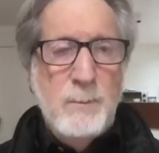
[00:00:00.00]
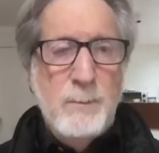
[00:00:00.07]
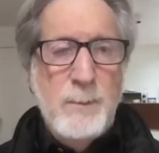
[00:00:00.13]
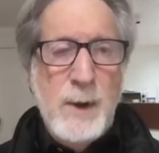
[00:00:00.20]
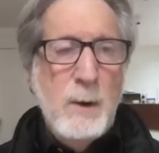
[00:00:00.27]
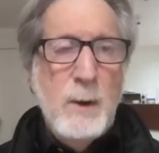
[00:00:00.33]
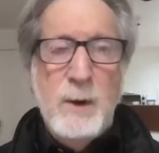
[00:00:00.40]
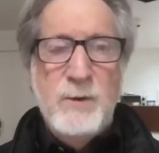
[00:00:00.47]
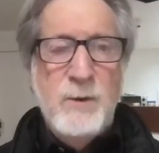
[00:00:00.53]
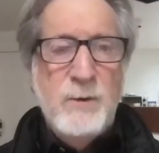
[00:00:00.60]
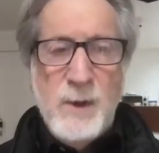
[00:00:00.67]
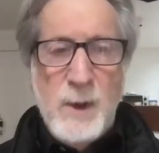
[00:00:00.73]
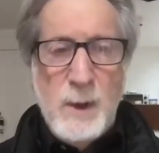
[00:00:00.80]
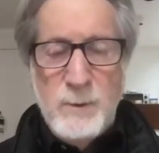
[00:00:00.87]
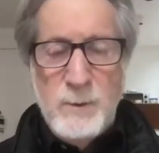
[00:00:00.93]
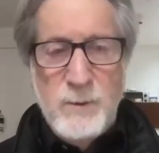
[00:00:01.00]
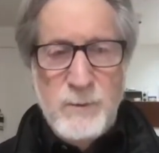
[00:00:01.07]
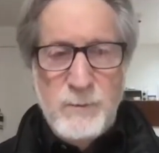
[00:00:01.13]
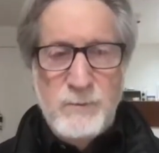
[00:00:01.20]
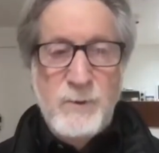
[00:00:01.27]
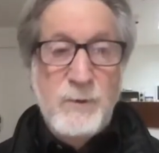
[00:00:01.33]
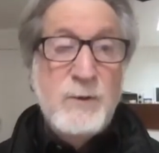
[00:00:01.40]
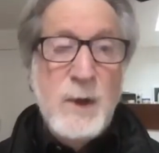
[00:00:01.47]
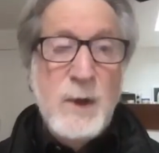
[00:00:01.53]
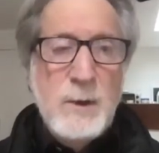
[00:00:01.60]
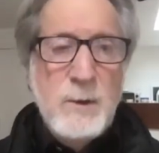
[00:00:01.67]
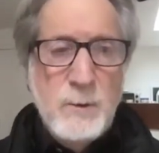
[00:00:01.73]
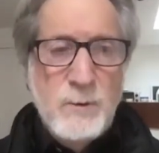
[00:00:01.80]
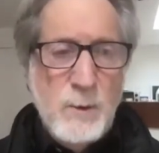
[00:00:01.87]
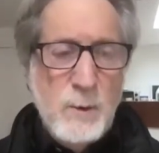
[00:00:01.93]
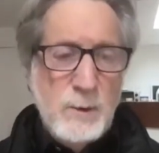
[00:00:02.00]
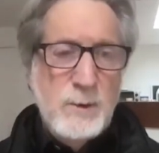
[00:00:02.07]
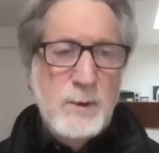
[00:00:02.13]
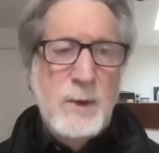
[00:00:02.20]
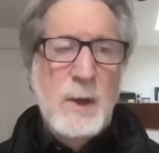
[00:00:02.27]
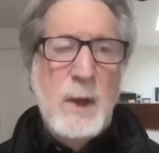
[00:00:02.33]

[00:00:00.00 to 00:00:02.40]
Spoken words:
Barry since I was 15 years old.